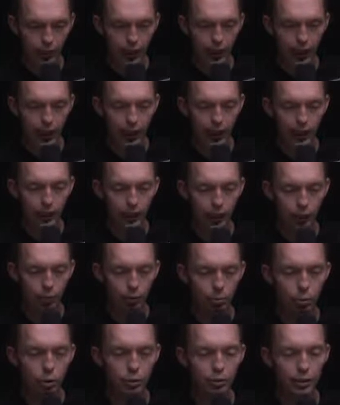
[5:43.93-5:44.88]
And I
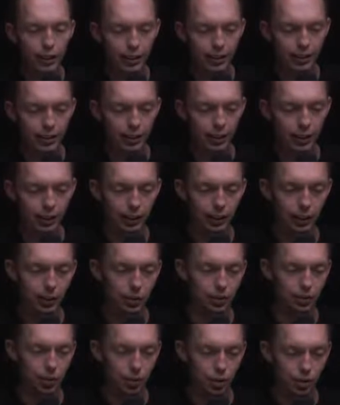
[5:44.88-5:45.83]
remove anything that
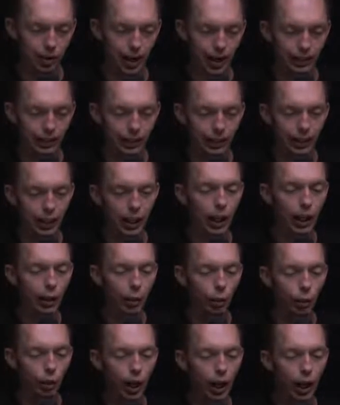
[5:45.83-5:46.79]
is distracting. I
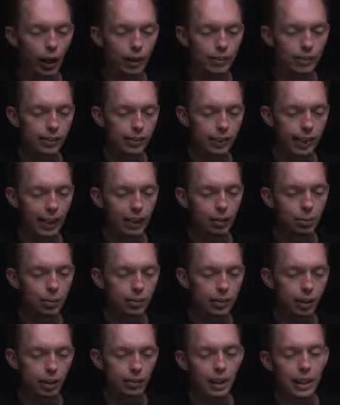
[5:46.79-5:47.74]
will constantly ask
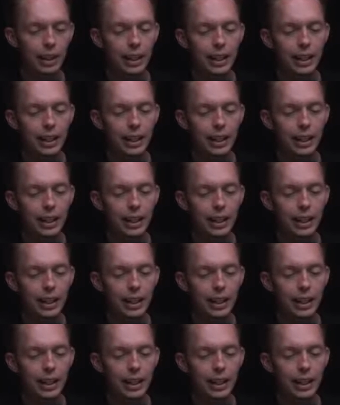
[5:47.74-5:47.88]
myself,